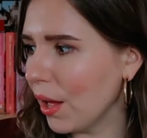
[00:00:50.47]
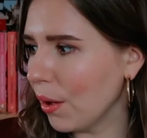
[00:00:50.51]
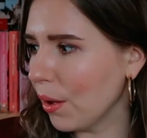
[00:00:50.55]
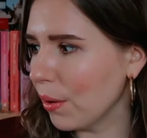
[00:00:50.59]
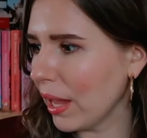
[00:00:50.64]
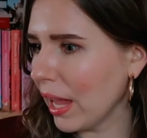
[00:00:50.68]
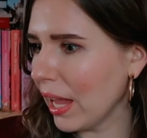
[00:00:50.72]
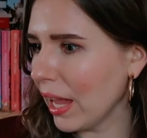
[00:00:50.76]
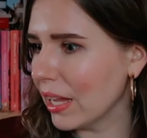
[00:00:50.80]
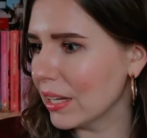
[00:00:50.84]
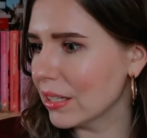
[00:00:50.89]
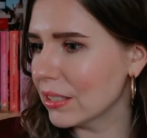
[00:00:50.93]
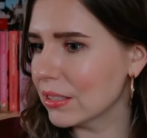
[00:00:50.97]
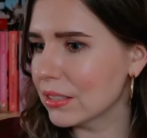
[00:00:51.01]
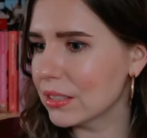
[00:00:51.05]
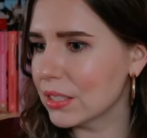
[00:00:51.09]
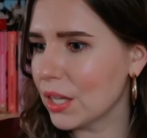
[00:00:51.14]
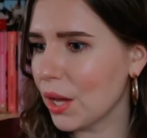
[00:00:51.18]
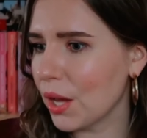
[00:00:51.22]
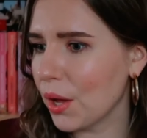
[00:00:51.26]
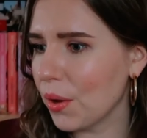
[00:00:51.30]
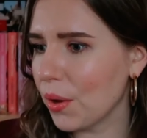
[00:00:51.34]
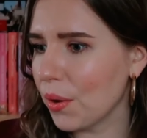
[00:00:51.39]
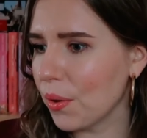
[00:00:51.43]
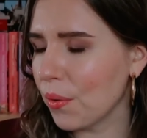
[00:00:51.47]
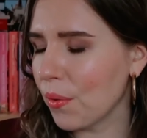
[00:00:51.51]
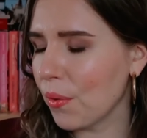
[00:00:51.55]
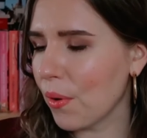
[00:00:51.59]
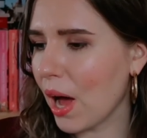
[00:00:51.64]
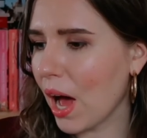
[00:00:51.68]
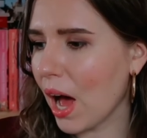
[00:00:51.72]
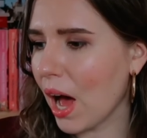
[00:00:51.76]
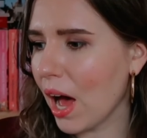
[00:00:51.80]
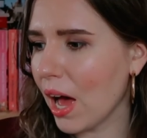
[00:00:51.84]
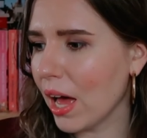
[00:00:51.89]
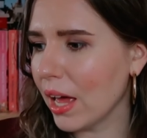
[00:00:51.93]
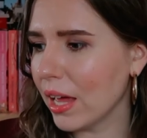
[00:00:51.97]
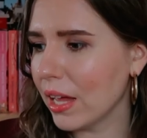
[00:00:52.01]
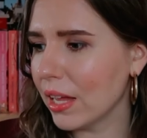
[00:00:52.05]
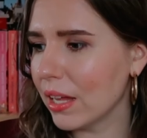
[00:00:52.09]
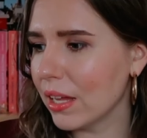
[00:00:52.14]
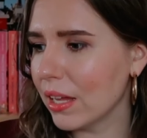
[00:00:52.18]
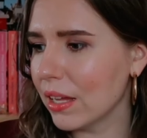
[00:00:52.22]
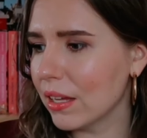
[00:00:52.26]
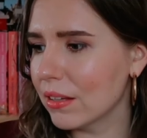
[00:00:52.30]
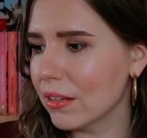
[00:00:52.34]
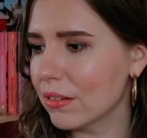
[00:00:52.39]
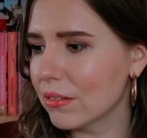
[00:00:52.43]
Okay, so
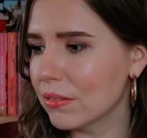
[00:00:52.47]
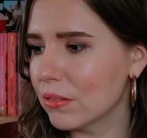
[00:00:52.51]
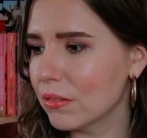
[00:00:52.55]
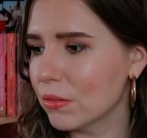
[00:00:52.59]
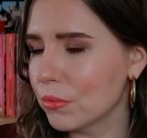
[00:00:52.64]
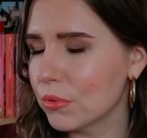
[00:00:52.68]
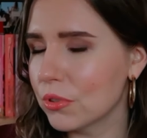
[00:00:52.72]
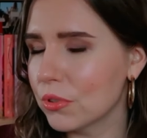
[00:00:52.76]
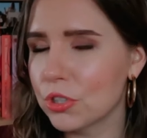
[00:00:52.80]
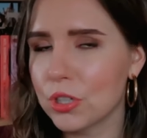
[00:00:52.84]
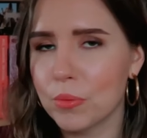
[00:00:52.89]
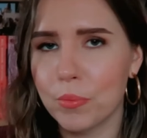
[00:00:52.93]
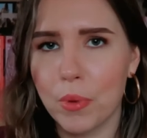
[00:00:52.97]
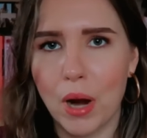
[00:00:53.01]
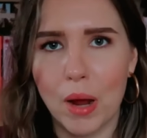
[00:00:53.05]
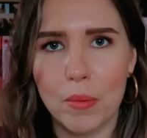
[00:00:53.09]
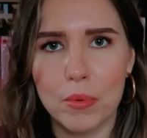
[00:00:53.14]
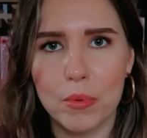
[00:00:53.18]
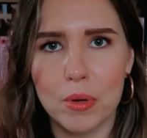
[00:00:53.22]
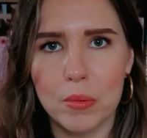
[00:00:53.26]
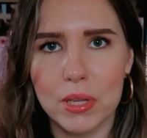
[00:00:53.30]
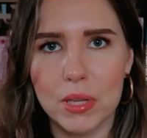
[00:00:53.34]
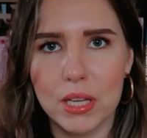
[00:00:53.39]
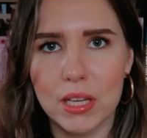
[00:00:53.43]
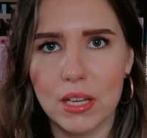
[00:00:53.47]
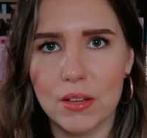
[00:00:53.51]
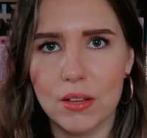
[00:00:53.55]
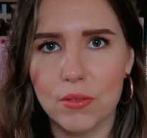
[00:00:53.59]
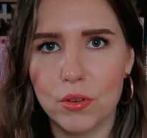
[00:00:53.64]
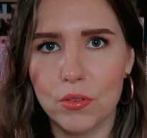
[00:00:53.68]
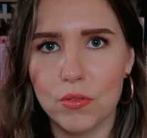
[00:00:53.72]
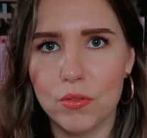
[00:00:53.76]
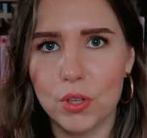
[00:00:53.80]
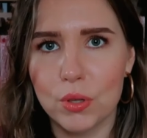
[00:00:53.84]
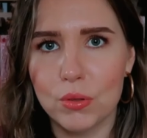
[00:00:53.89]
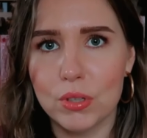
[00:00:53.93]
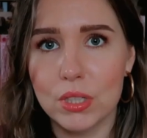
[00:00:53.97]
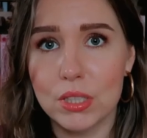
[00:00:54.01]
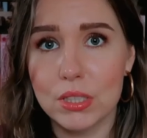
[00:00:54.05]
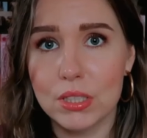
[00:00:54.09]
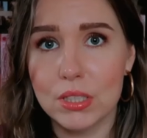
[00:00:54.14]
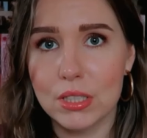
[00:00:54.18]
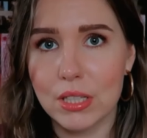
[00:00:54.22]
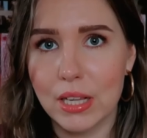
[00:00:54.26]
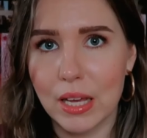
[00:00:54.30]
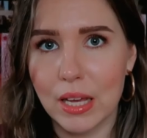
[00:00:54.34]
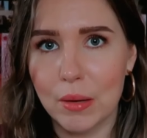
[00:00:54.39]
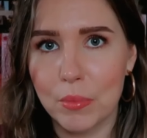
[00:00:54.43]
I should probably give a few
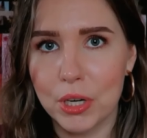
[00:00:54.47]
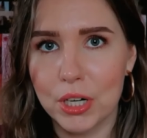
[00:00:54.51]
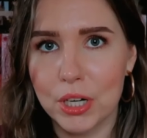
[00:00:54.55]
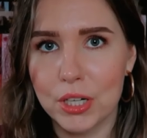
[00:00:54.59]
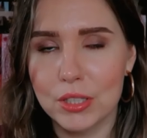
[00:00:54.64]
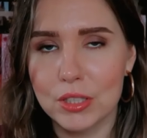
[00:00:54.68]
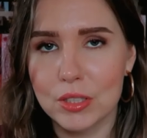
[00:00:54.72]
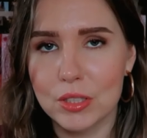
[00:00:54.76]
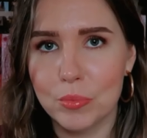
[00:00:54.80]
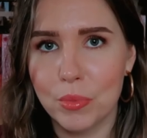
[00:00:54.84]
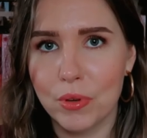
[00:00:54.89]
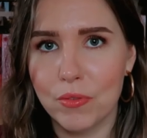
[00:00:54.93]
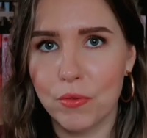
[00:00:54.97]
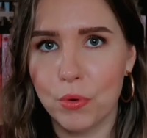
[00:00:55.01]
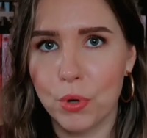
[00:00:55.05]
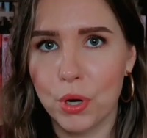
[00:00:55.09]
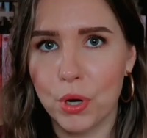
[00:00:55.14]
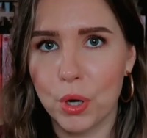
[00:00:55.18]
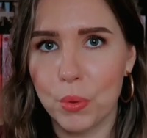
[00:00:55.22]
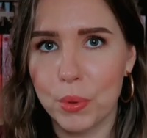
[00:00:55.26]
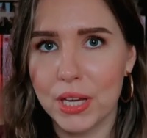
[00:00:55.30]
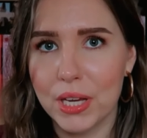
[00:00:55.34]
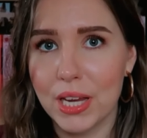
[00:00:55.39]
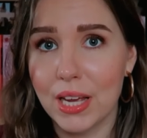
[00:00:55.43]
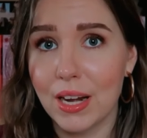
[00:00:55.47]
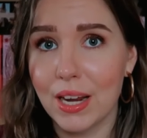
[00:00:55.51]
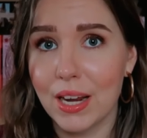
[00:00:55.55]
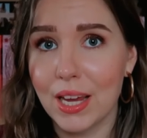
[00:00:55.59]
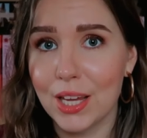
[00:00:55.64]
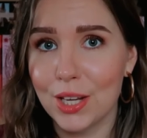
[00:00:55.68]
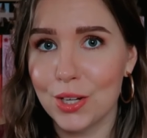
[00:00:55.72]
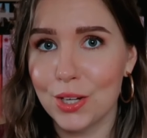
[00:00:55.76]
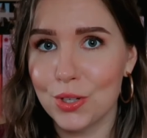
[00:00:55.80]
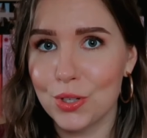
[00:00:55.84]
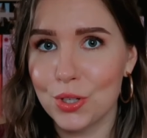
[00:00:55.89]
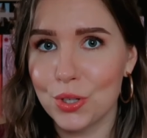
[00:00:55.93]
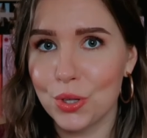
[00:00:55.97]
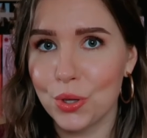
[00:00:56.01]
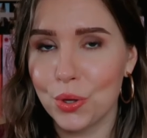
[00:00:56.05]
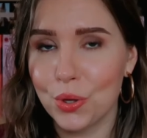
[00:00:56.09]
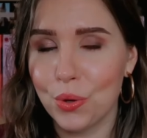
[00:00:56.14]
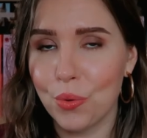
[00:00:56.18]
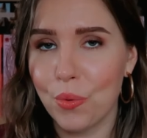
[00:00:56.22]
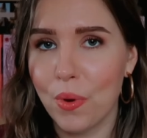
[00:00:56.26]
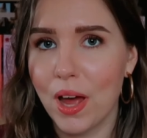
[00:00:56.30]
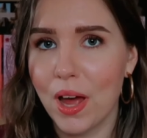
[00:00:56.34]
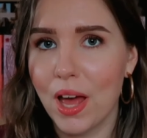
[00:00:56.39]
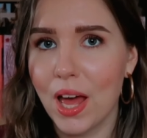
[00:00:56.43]
disclaimers before we get into